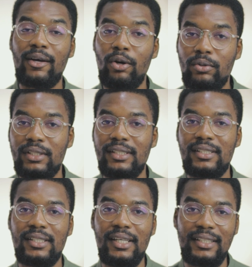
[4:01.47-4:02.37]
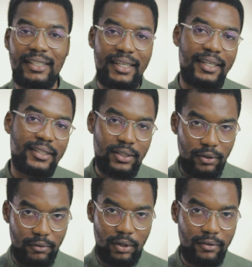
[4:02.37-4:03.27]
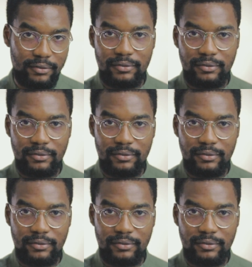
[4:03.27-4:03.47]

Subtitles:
I call this the kiss of love.